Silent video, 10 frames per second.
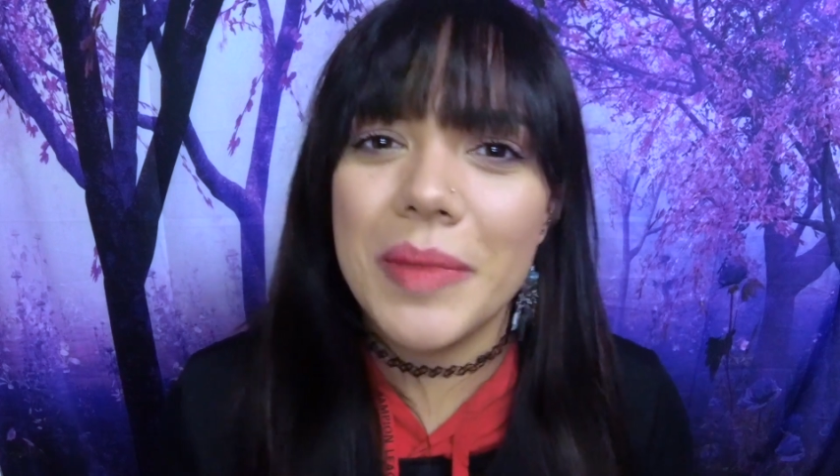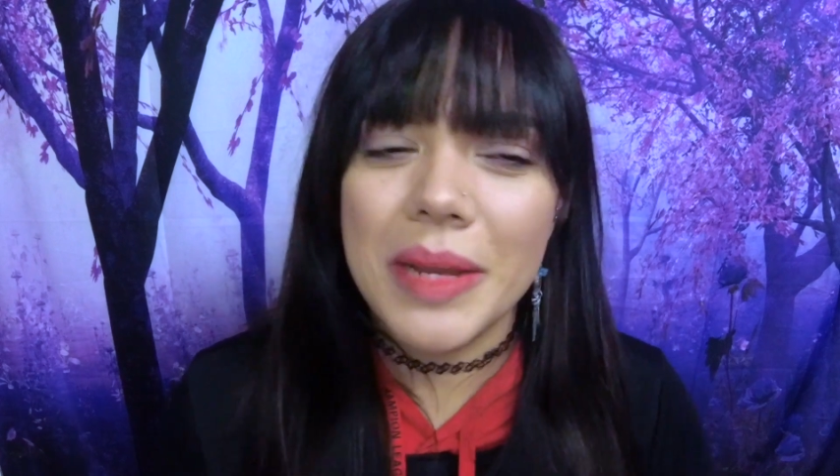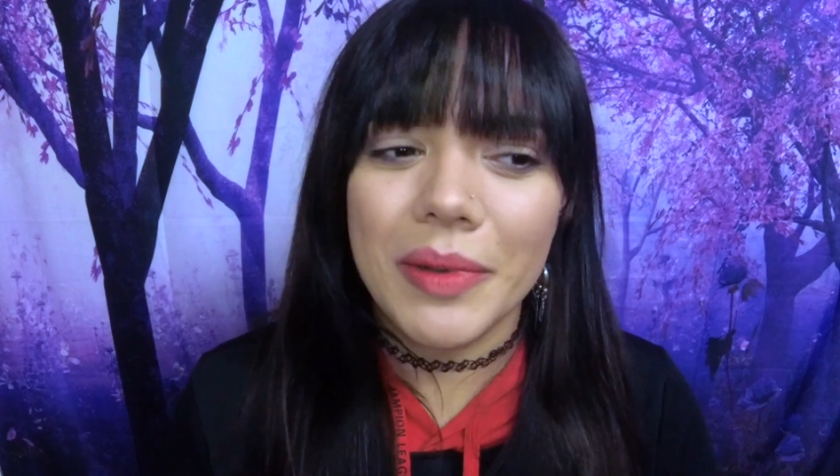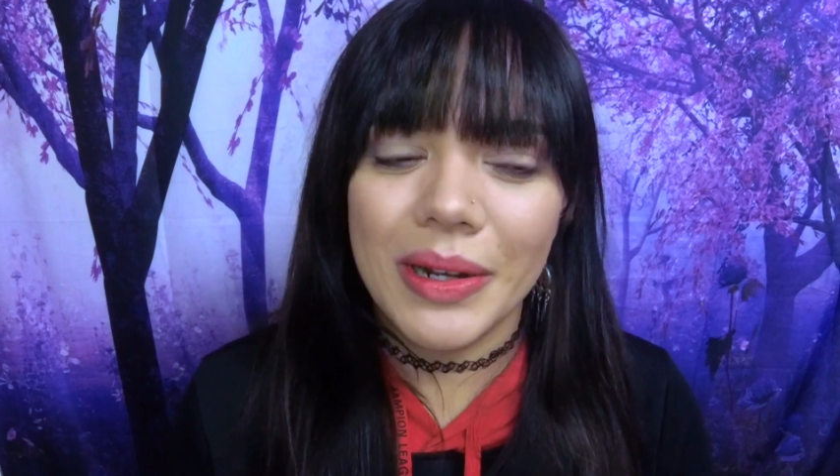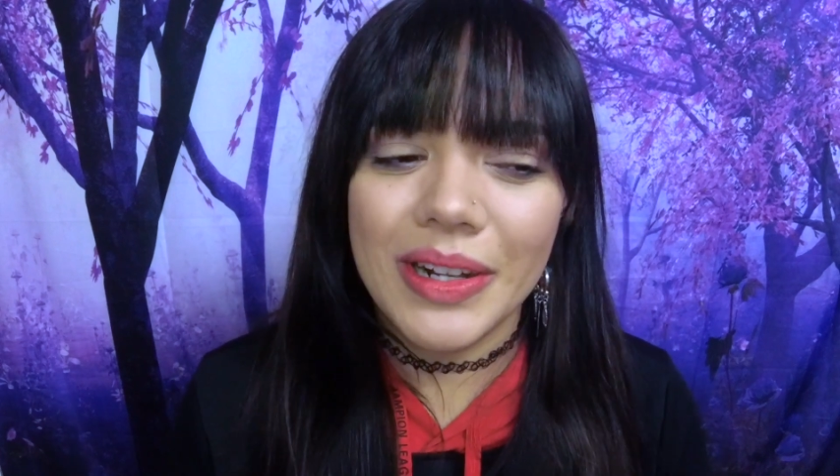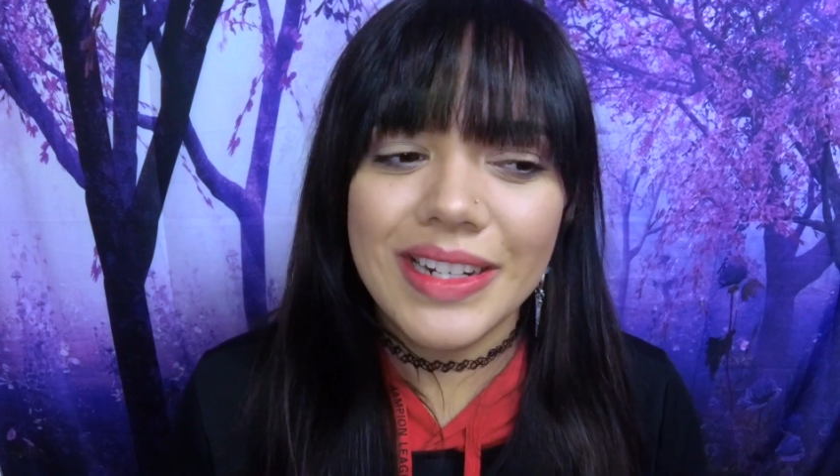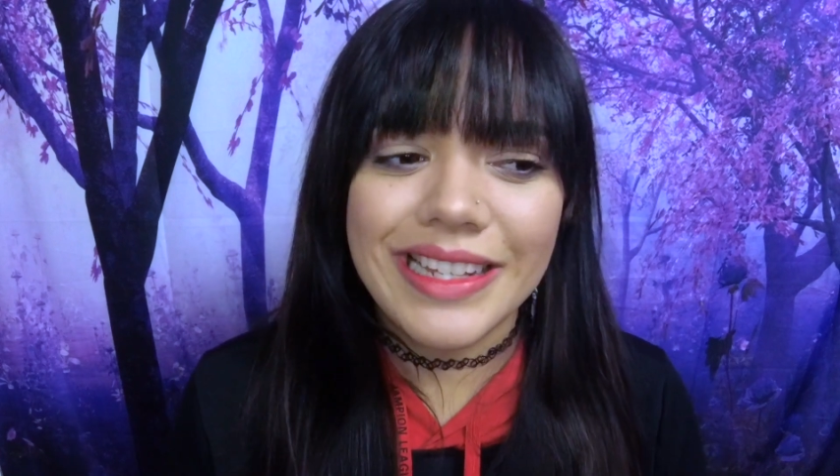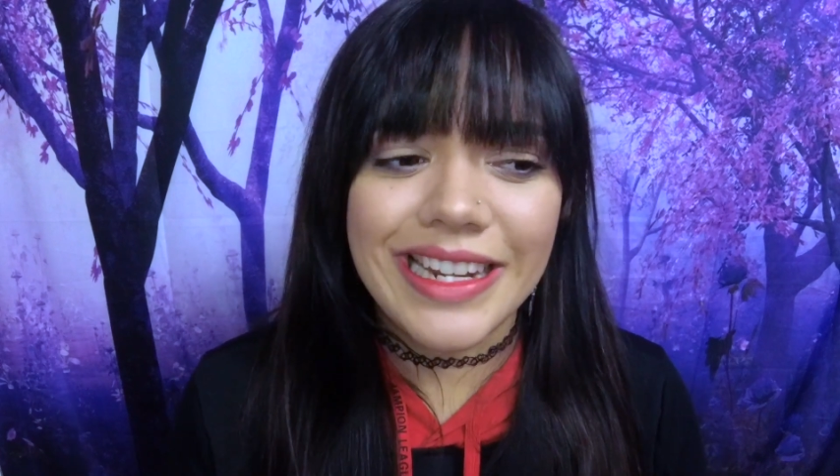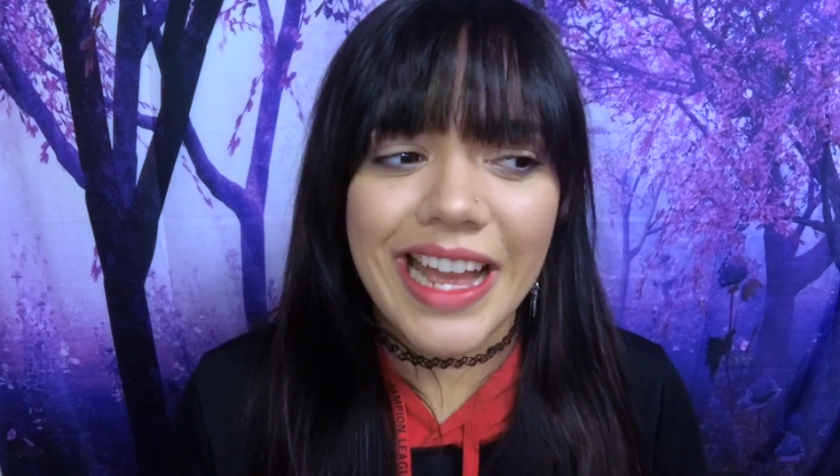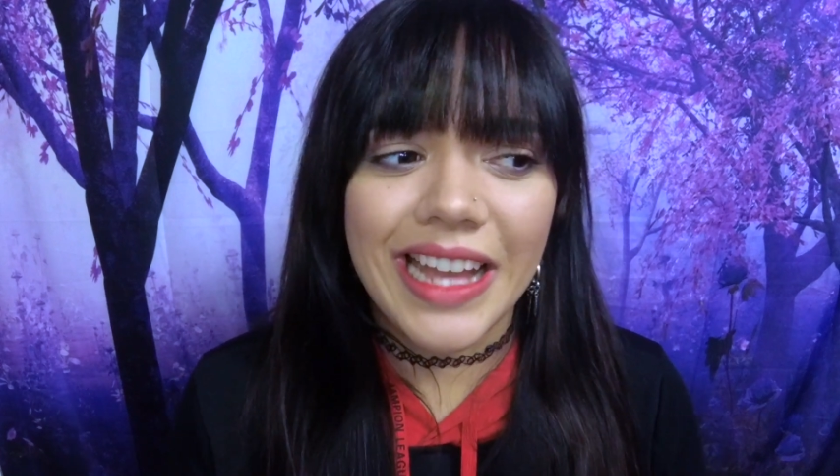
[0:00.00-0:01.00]
many
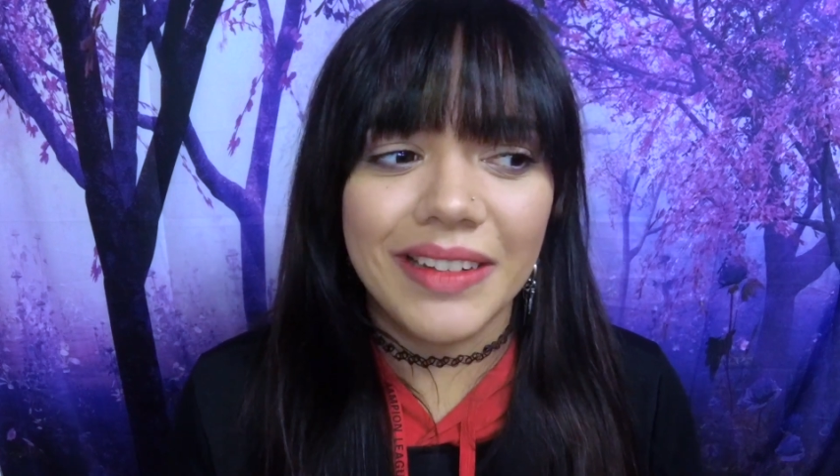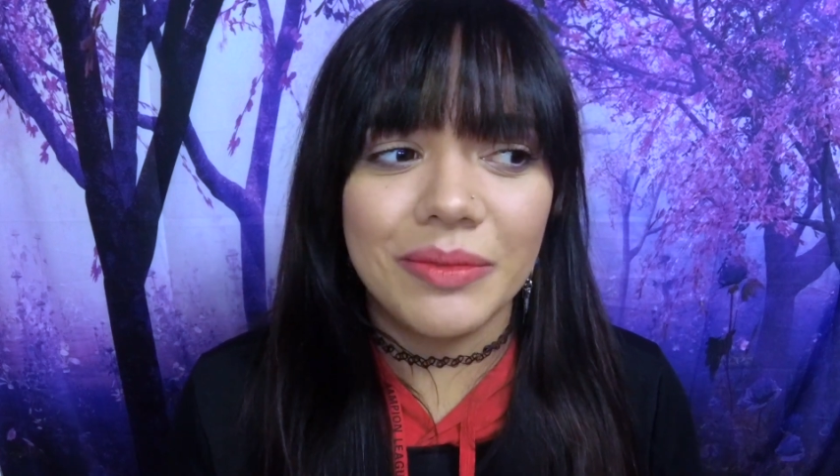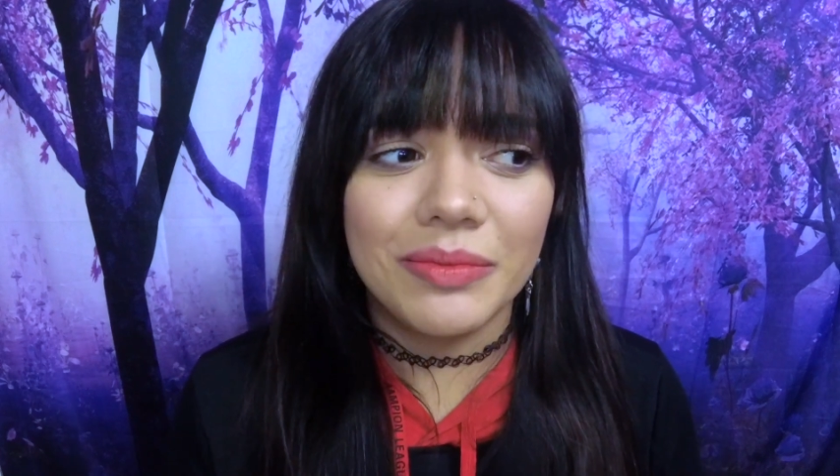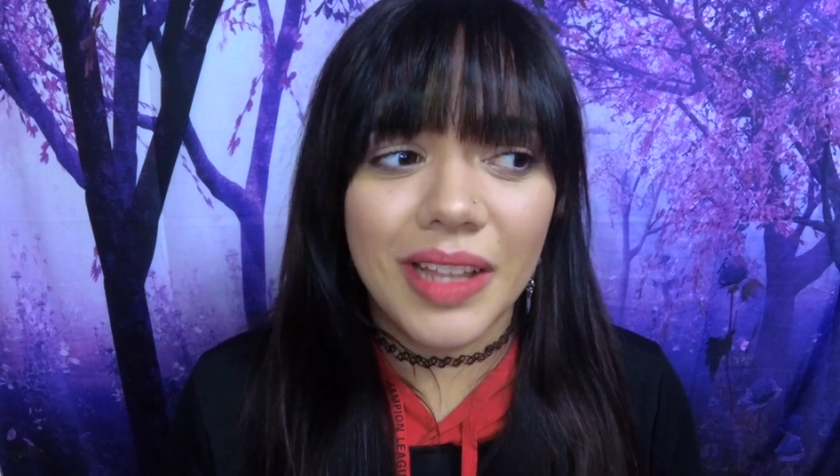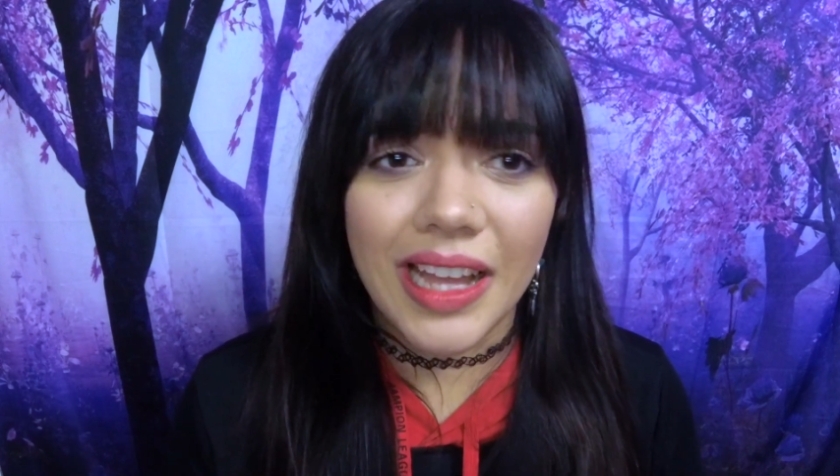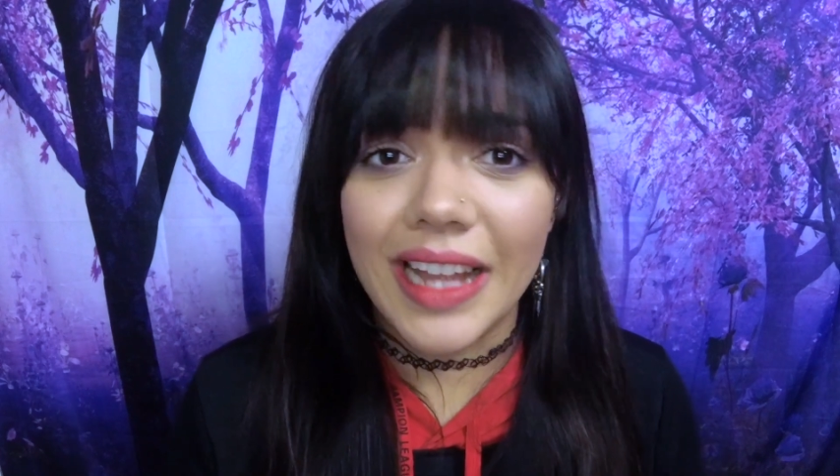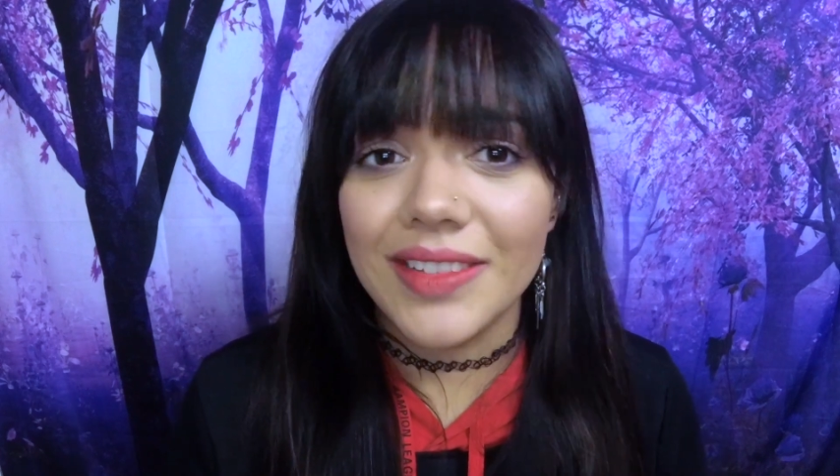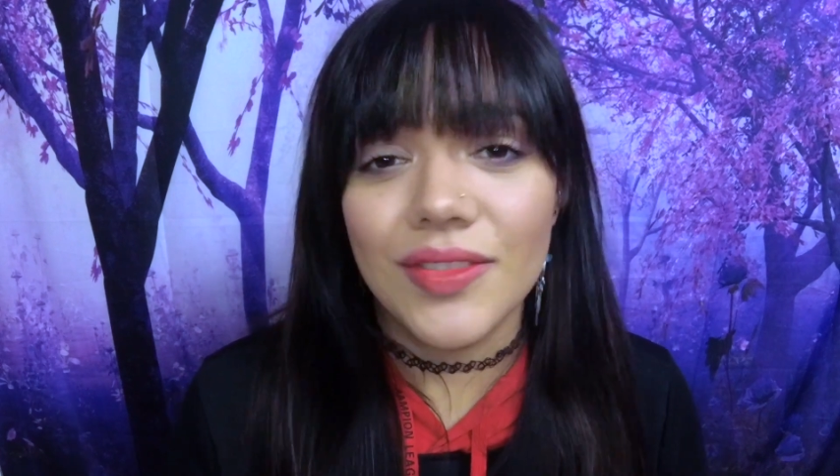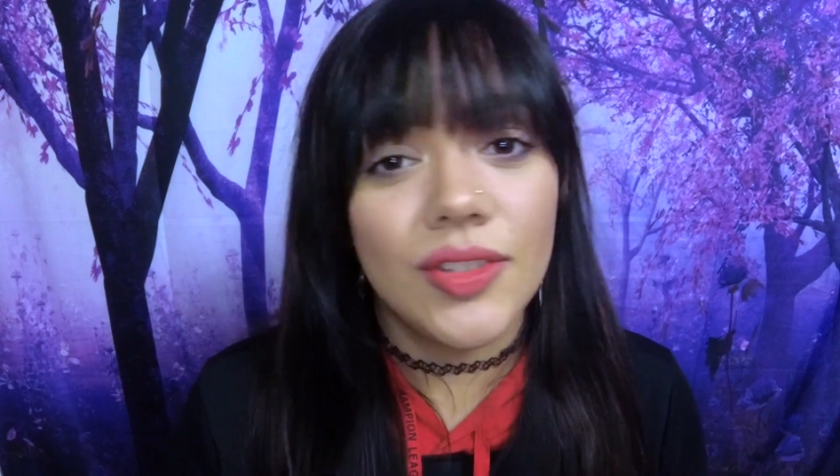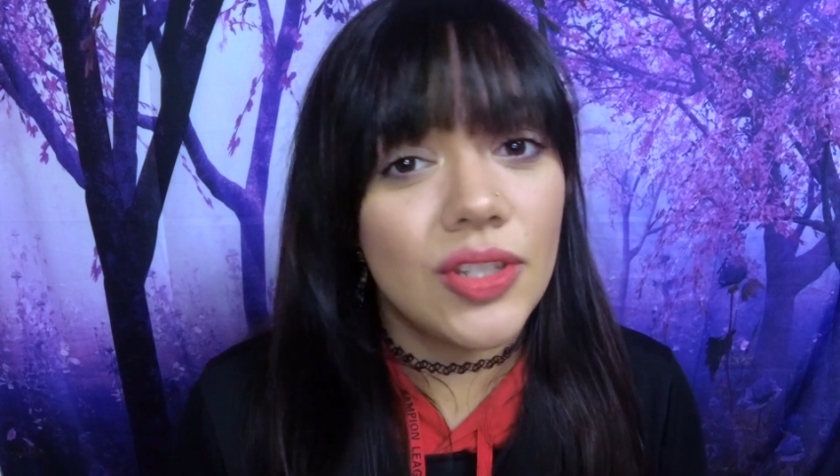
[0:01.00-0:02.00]
bars and had I